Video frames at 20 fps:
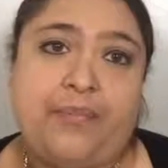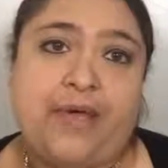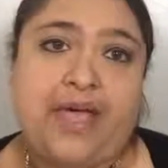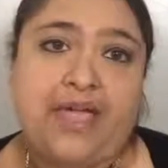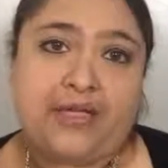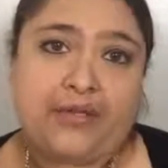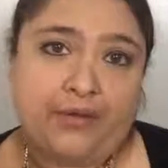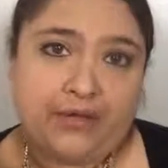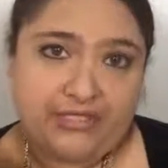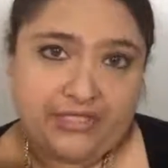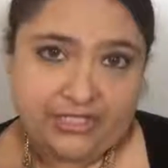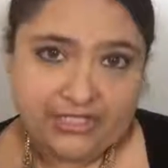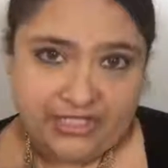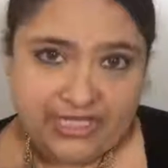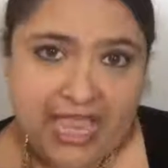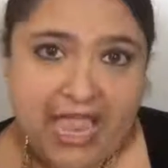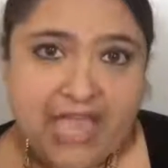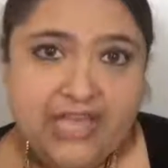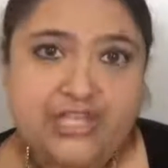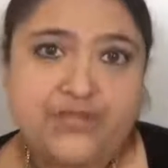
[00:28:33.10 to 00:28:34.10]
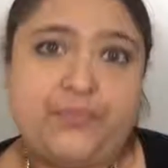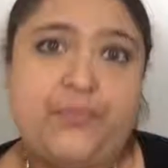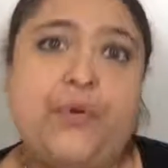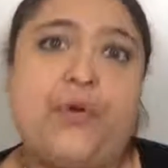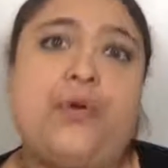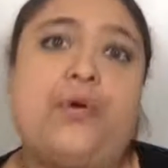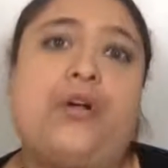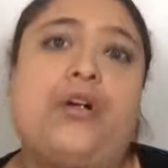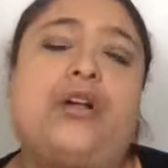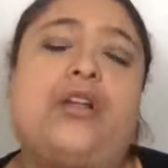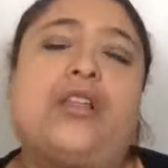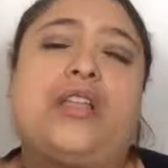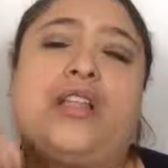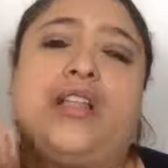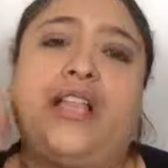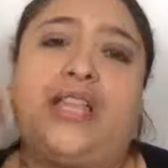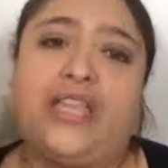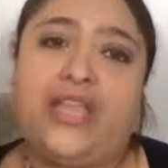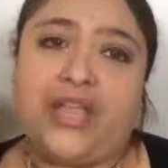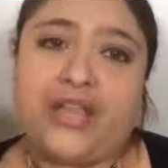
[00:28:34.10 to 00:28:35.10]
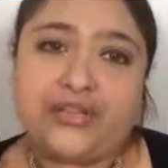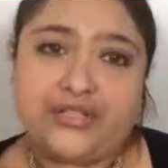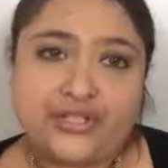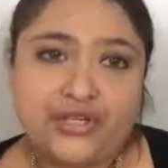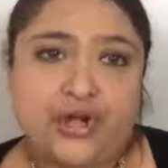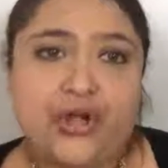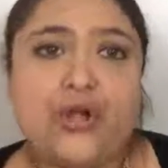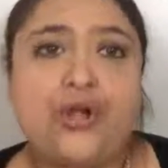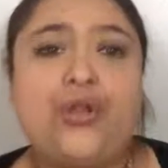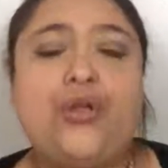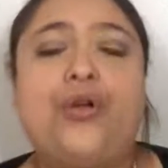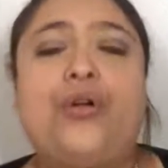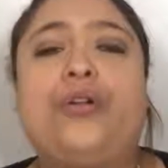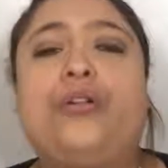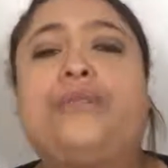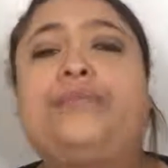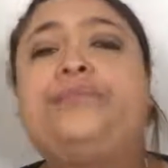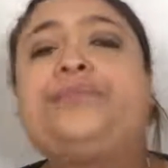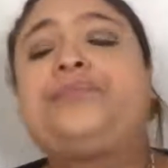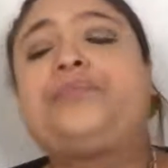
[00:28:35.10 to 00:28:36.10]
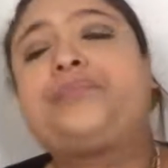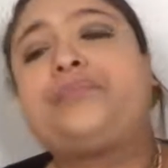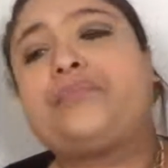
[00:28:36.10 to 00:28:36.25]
By going to your dashboard, clicking journal,